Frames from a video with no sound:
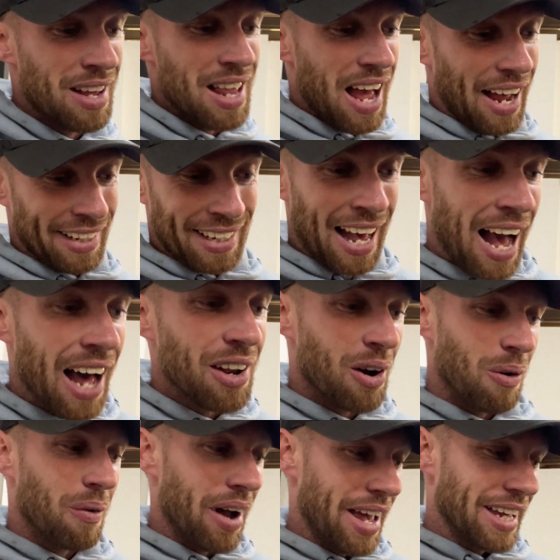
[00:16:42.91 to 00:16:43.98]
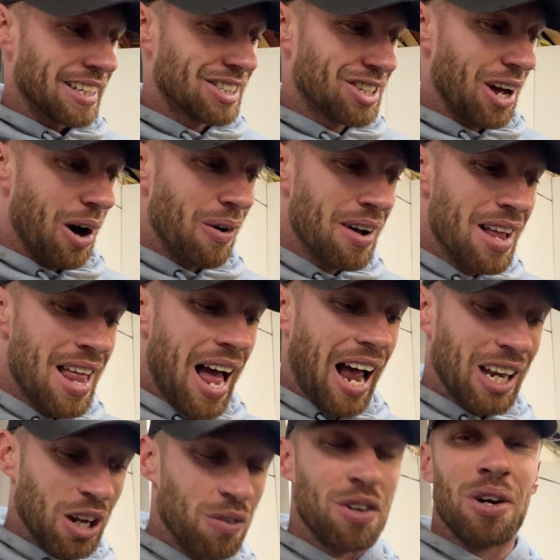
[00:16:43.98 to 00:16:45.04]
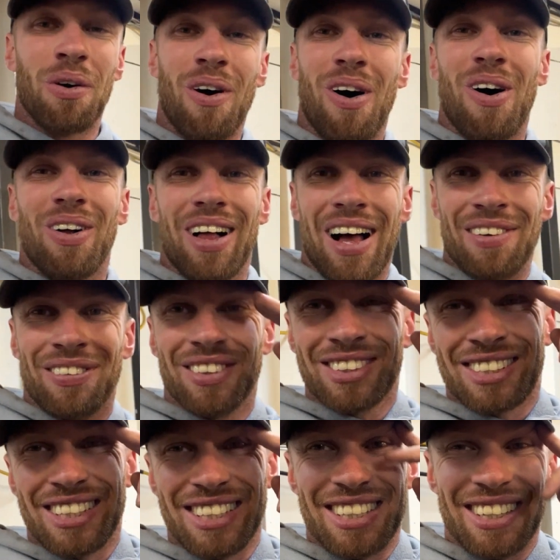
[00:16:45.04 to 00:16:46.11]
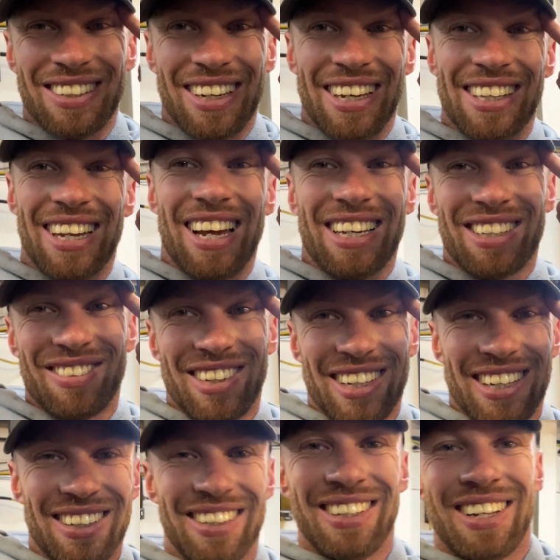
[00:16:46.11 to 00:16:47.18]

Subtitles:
I cannot wait. So I love you all, and we'll see you in the next video.